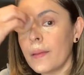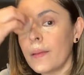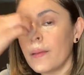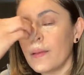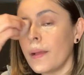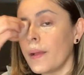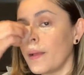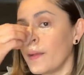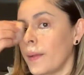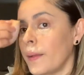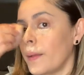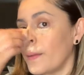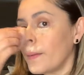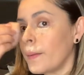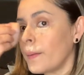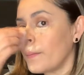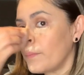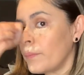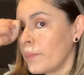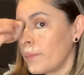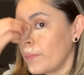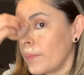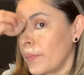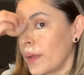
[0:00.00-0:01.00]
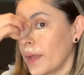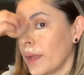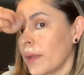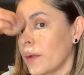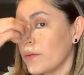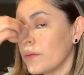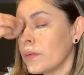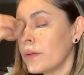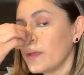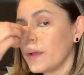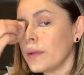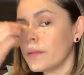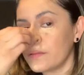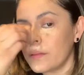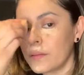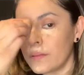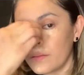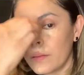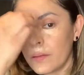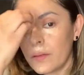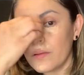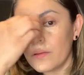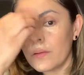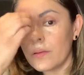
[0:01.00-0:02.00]
But I also use a beauty
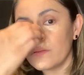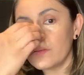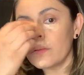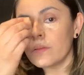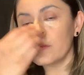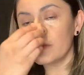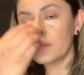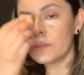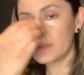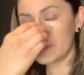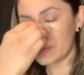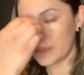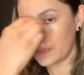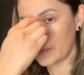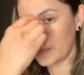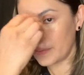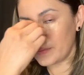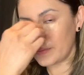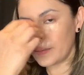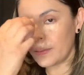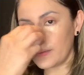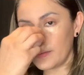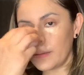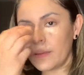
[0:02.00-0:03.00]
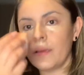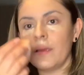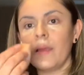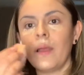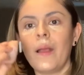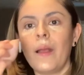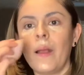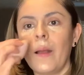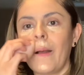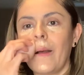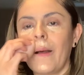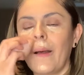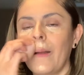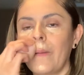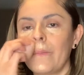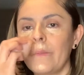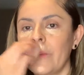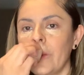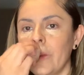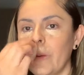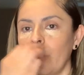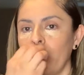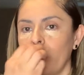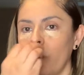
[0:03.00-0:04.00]
blender and I tap
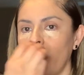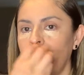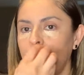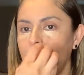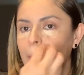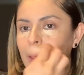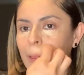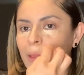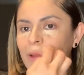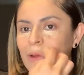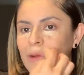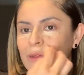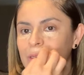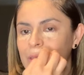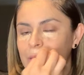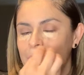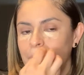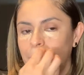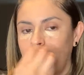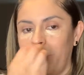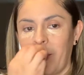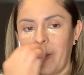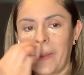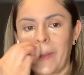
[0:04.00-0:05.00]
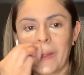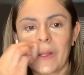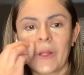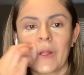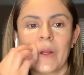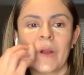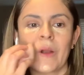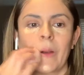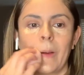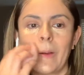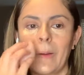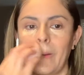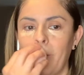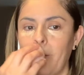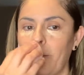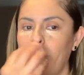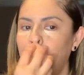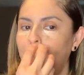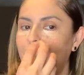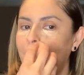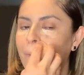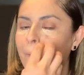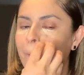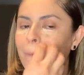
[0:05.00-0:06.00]
until
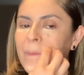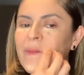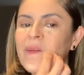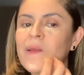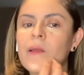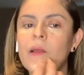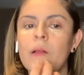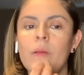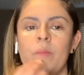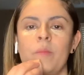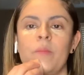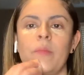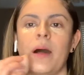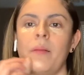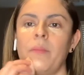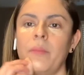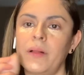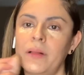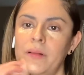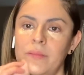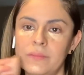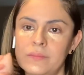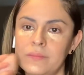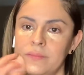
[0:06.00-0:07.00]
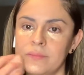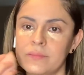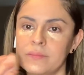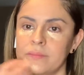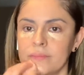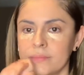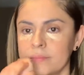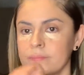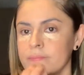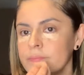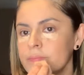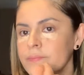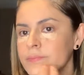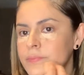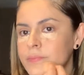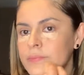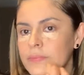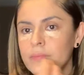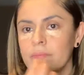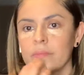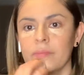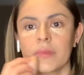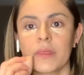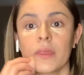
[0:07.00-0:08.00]
it drops. Just kidding.
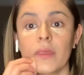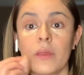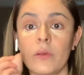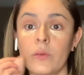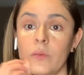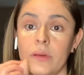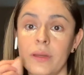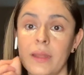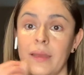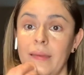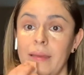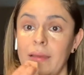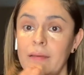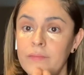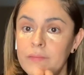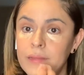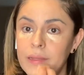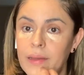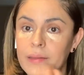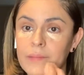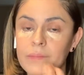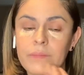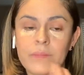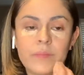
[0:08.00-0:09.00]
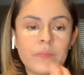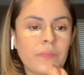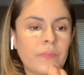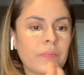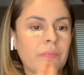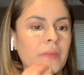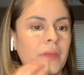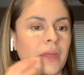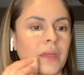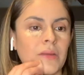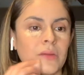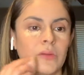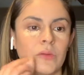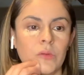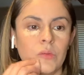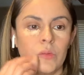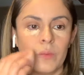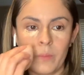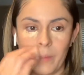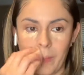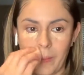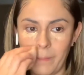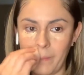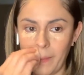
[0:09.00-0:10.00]
I tap until it
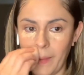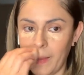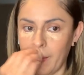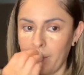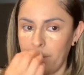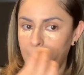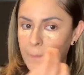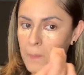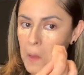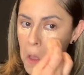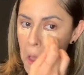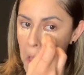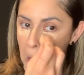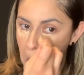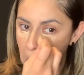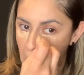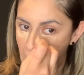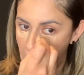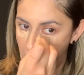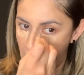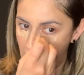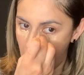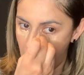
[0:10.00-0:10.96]
blends.